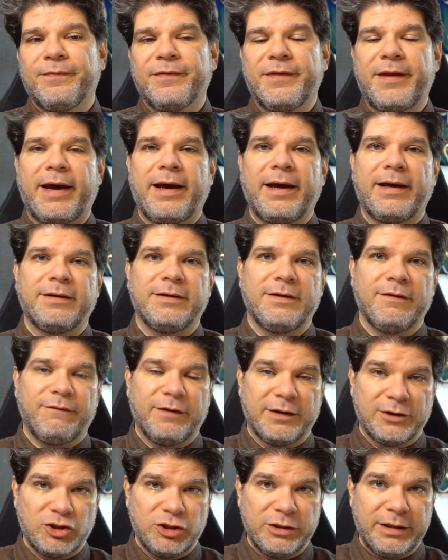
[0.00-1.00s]
that the
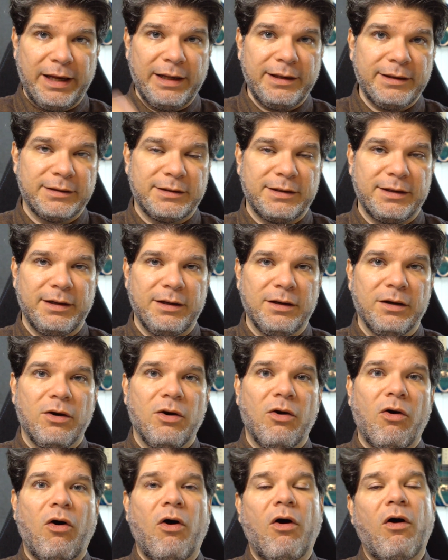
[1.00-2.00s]
functionality
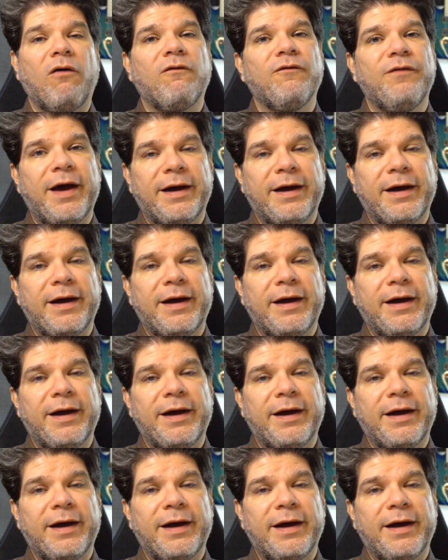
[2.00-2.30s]
of